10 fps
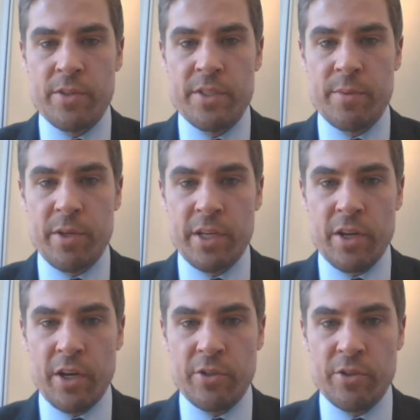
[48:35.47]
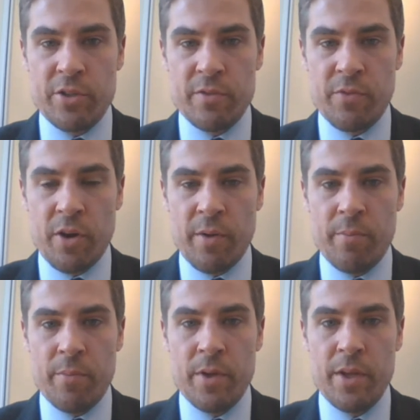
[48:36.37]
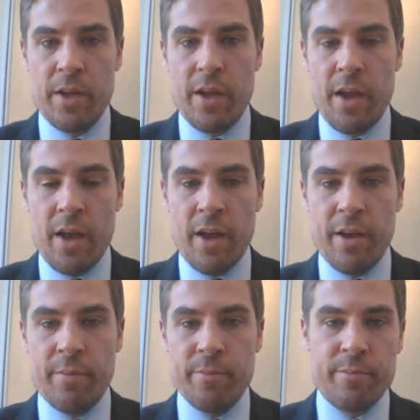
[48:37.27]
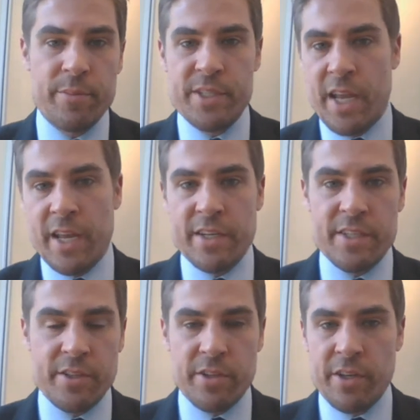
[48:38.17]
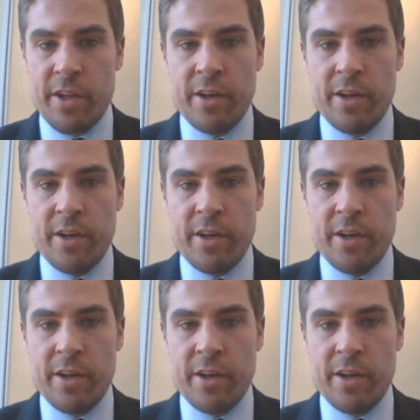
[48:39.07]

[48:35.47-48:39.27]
semiconductors from sand to silicon,